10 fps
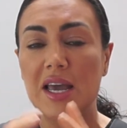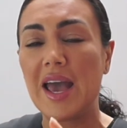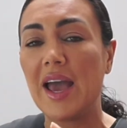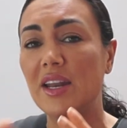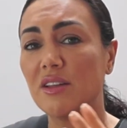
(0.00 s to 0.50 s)

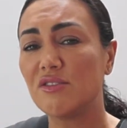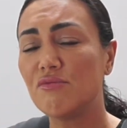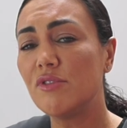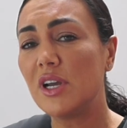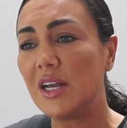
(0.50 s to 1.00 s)
and it
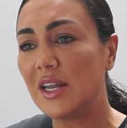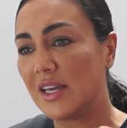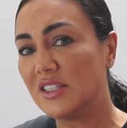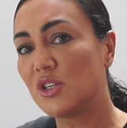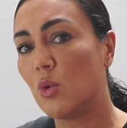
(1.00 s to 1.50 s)
really
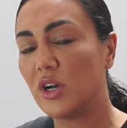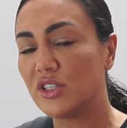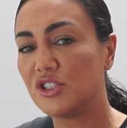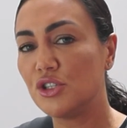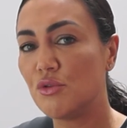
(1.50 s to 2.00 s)
is quite
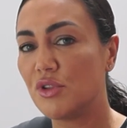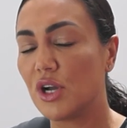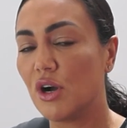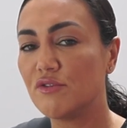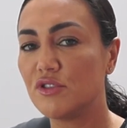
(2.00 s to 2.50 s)
soothing
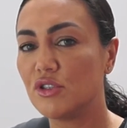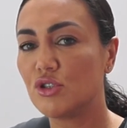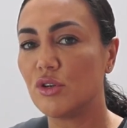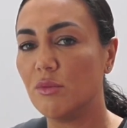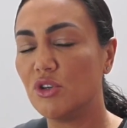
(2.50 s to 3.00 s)
after the
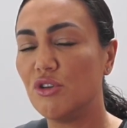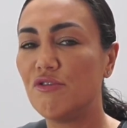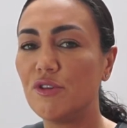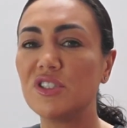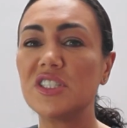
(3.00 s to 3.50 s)
treatment. You
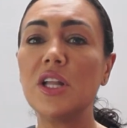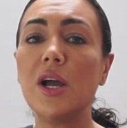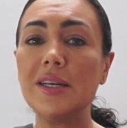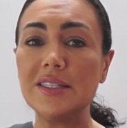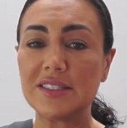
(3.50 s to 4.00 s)
feel
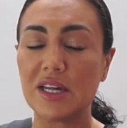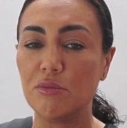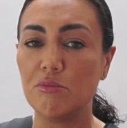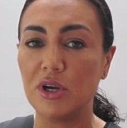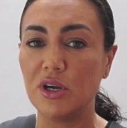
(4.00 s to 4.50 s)
slightly
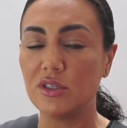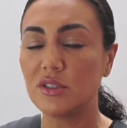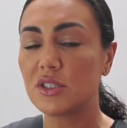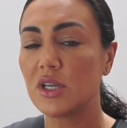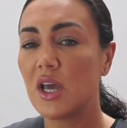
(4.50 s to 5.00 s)

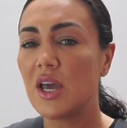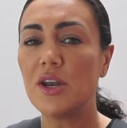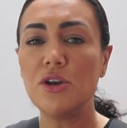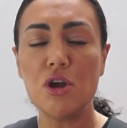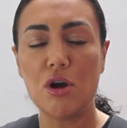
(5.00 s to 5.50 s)
sunburnt,
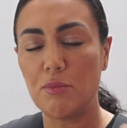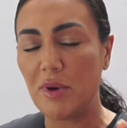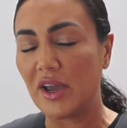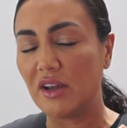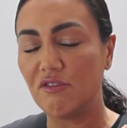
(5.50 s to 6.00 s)
not
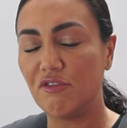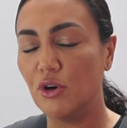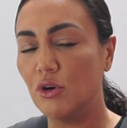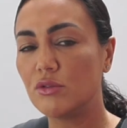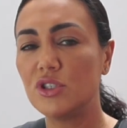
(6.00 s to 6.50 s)

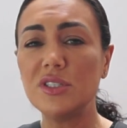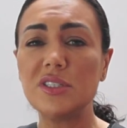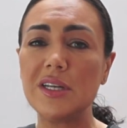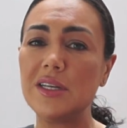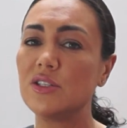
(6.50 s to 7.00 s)
painful, just
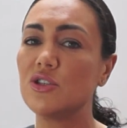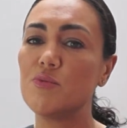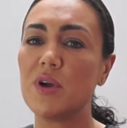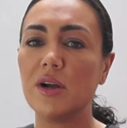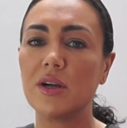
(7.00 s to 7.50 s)
a little
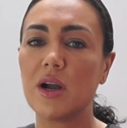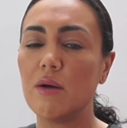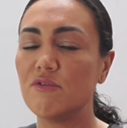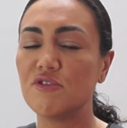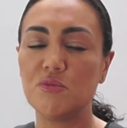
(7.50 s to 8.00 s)
bit
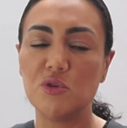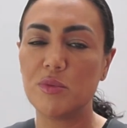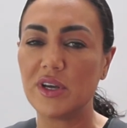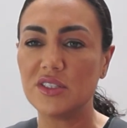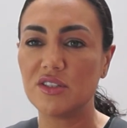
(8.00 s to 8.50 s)
uncomfortable,
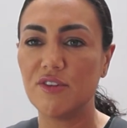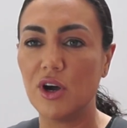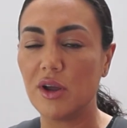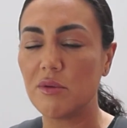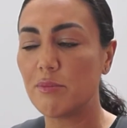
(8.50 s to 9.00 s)
but it's
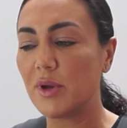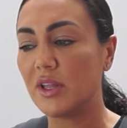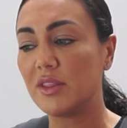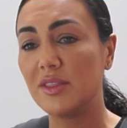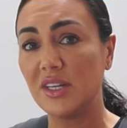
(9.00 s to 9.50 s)
fine.
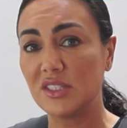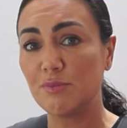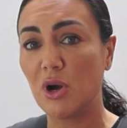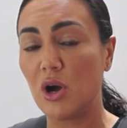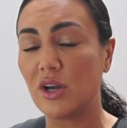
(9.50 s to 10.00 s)
But this
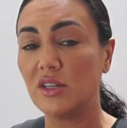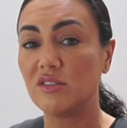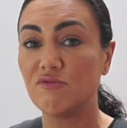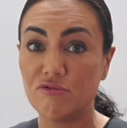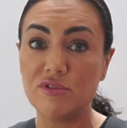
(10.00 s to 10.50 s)
part is
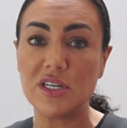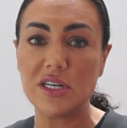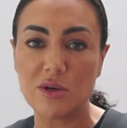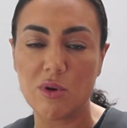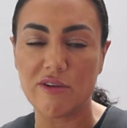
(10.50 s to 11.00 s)
really quite